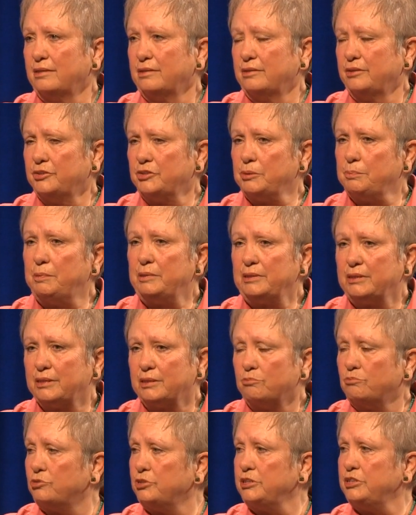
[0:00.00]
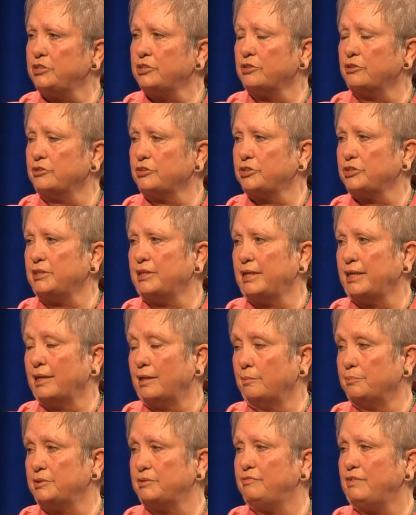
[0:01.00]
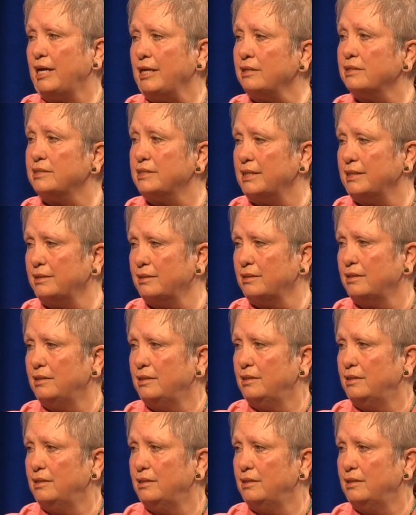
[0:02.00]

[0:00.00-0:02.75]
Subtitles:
there's been some research that helps validate